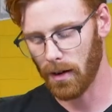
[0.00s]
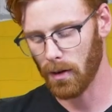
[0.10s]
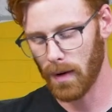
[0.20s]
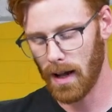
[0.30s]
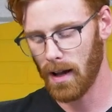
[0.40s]
of
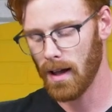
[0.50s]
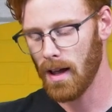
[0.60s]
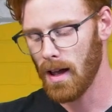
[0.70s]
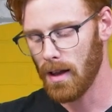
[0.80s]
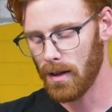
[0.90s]
the way.
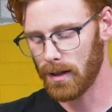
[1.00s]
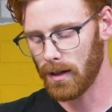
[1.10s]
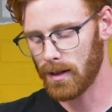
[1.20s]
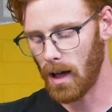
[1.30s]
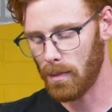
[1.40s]
This
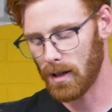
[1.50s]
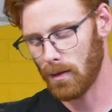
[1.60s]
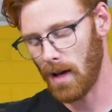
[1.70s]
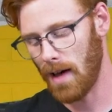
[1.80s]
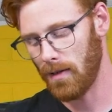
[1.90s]
will stop us
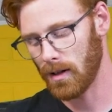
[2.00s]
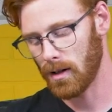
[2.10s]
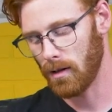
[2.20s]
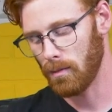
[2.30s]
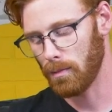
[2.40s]
from having
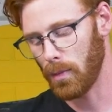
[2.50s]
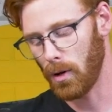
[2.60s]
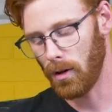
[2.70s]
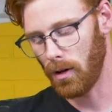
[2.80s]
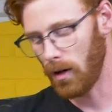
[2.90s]
to
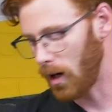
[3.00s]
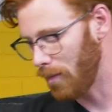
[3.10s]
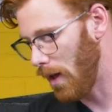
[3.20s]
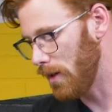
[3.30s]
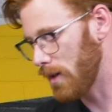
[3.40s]
pull our
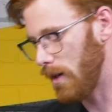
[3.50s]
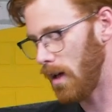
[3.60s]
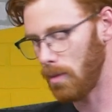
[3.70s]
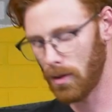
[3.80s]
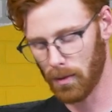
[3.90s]
belt
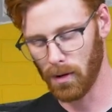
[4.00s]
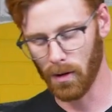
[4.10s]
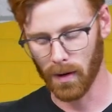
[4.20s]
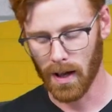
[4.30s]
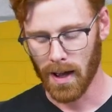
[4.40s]
clamp
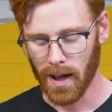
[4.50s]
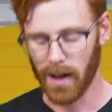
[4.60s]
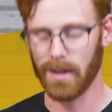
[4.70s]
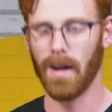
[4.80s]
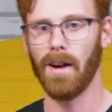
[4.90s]
through
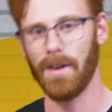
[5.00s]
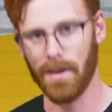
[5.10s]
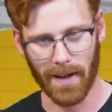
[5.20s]
a ton of